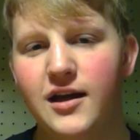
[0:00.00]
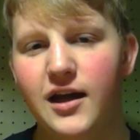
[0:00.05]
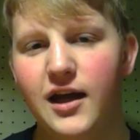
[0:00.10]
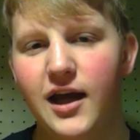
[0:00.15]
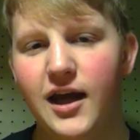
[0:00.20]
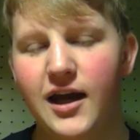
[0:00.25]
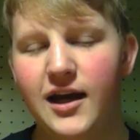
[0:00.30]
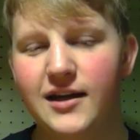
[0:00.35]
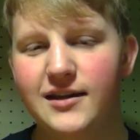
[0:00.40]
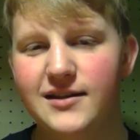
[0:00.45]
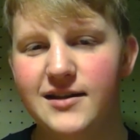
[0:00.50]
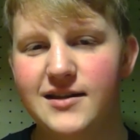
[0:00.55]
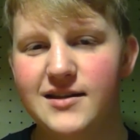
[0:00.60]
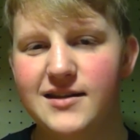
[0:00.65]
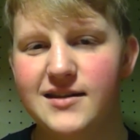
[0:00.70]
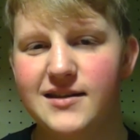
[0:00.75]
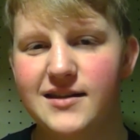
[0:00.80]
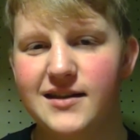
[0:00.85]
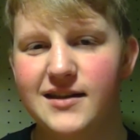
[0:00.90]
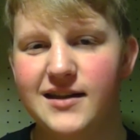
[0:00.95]

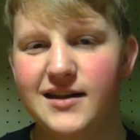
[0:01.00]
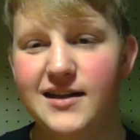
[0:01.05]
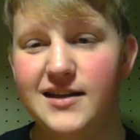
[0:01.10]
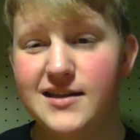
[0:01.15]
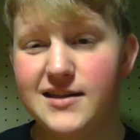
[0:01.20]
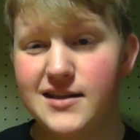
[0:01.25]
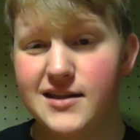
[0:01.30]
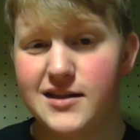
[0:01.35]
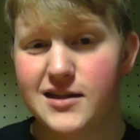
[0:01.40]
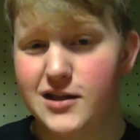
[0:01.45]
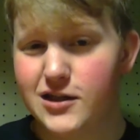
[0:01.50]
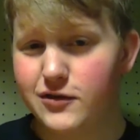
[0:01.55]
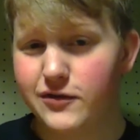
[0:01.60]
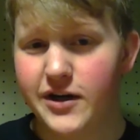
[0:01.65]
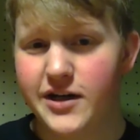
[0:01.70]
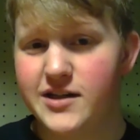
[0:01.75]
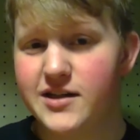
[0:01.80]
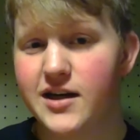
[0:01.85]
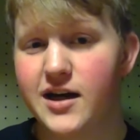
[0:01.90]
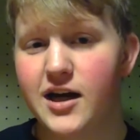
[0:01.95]
and it's just a
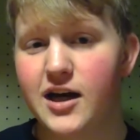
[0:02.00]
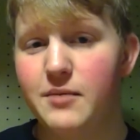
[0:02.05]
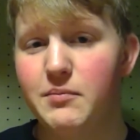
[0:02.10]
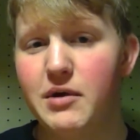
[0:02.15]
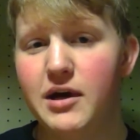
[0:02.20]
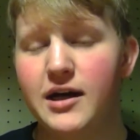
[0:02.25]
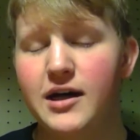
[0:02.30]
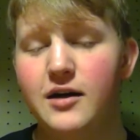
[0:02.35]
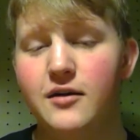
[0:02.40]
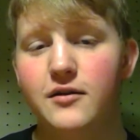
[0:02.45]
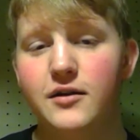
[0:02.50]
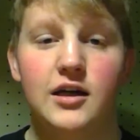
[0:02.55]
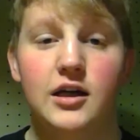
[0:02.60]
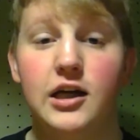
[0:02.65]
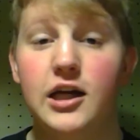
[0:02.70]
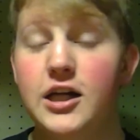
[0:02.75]
great time out.